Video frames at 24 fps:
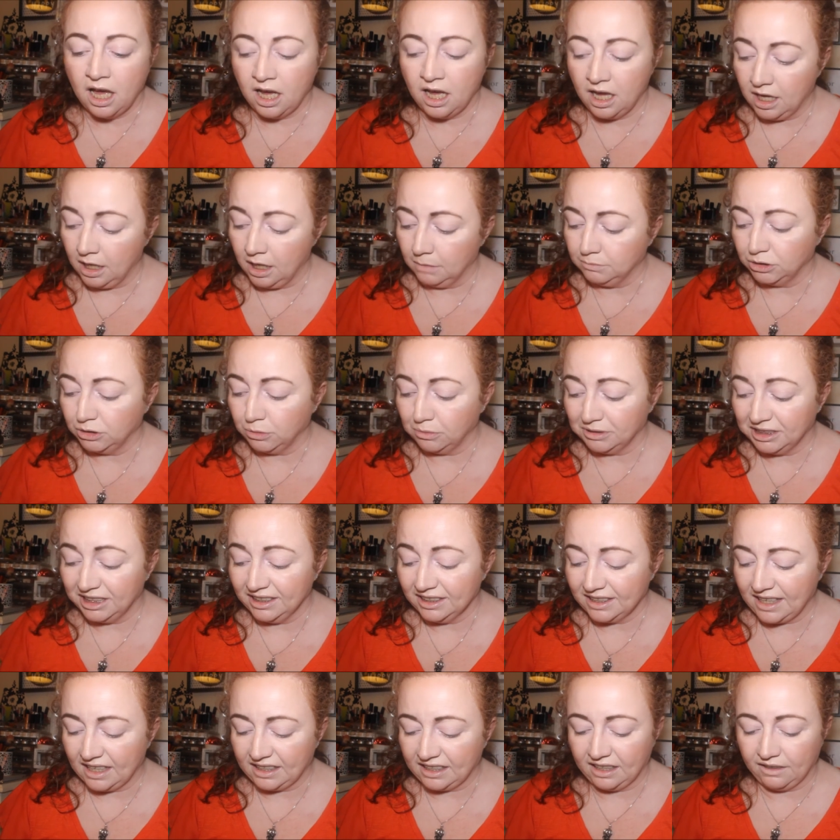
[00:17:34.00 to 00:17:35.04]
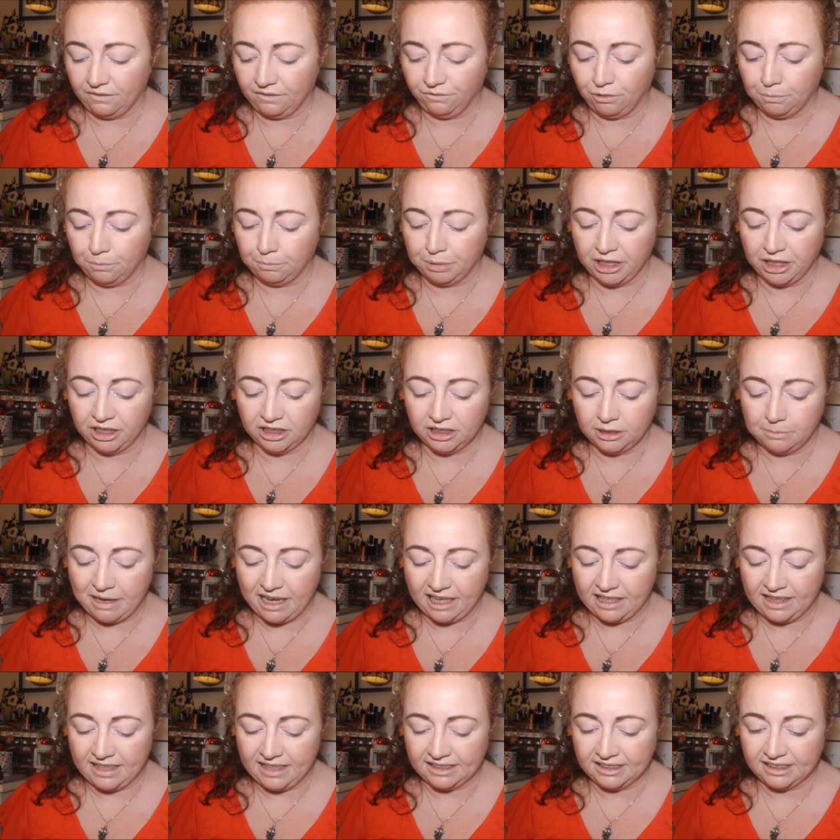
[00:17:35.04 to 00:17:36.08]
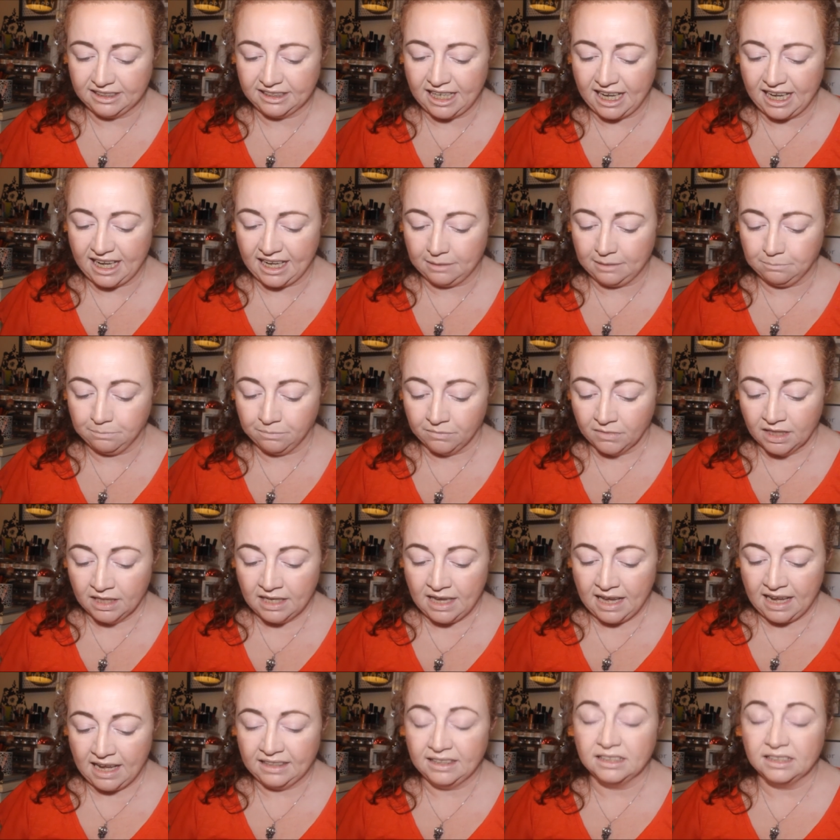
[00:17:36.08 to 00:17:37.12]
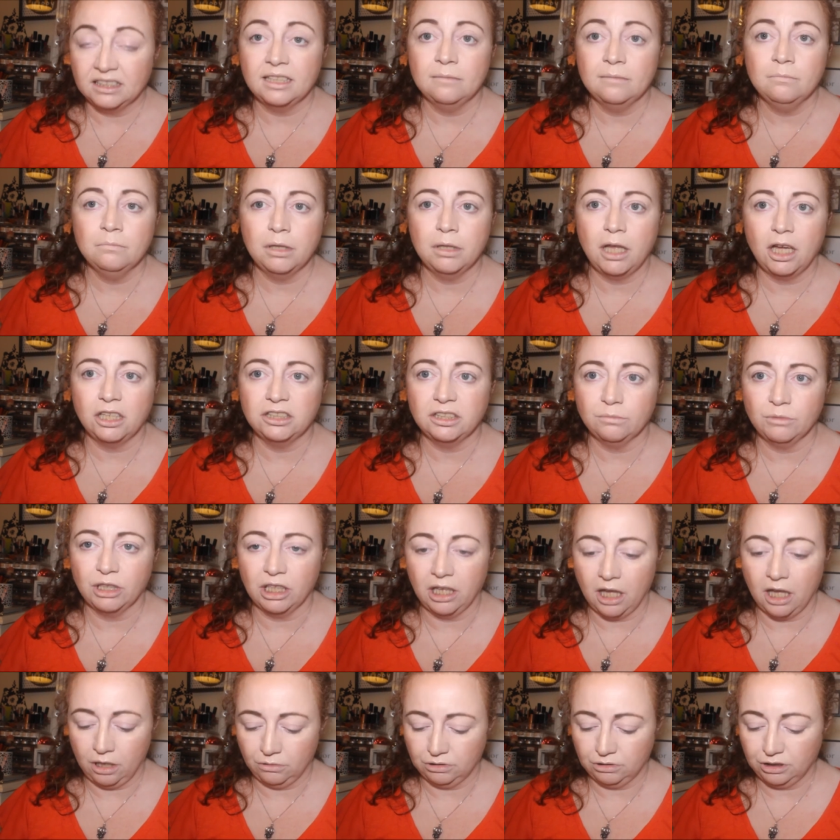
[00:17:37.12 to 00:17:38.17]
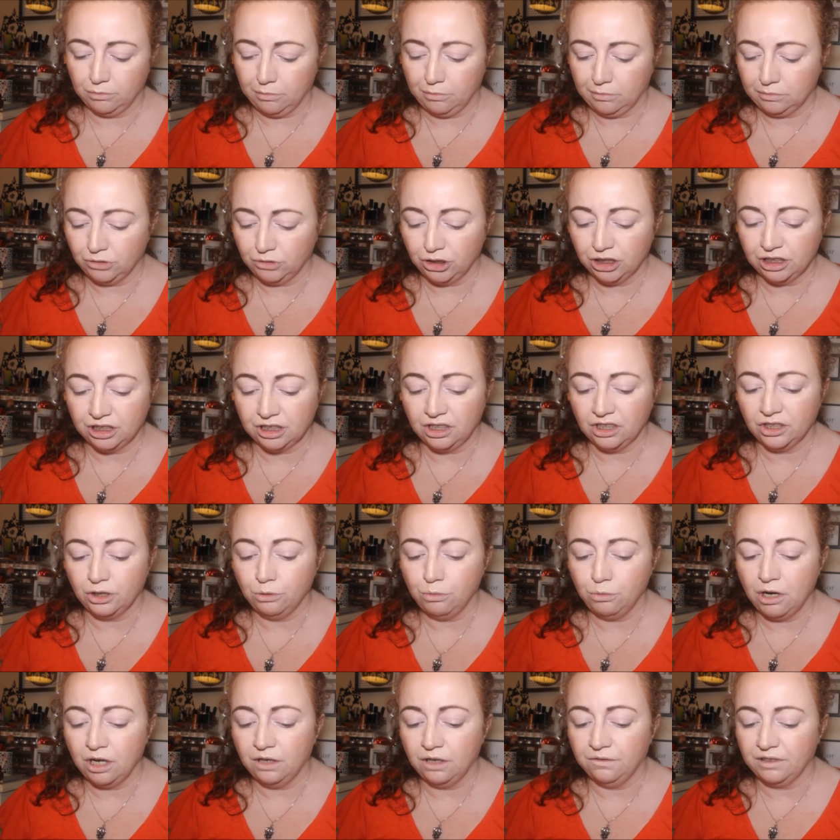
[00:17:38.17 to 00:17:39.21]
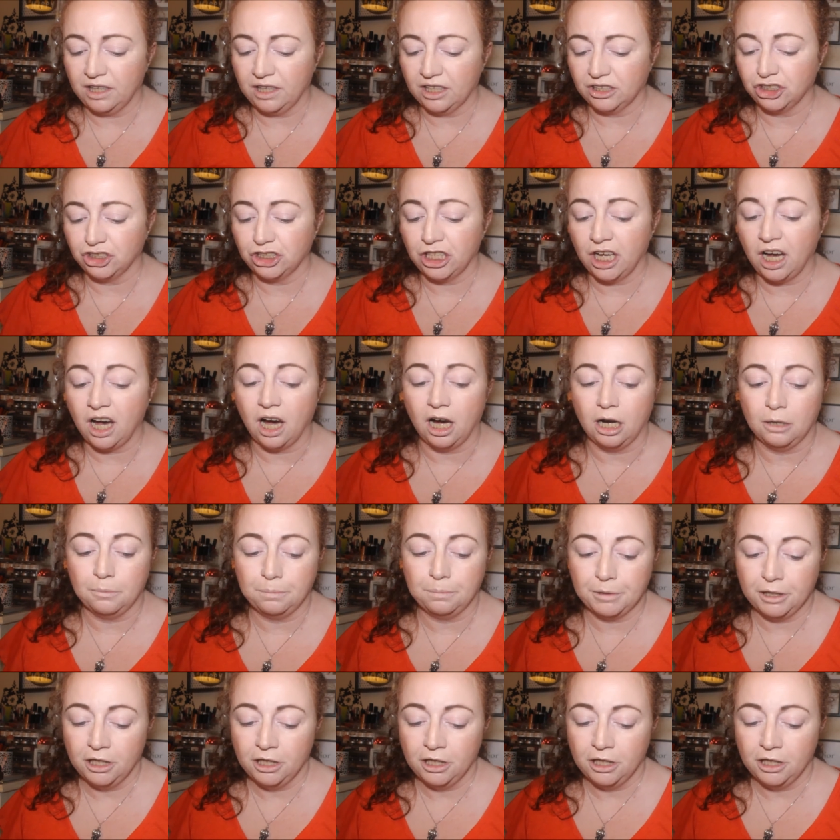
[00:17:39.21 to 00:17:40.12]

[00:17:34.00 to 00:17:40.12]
um, so I didn't get it from Beauty Bay this time and it's in Blossom Glow so I'm just going to go over the top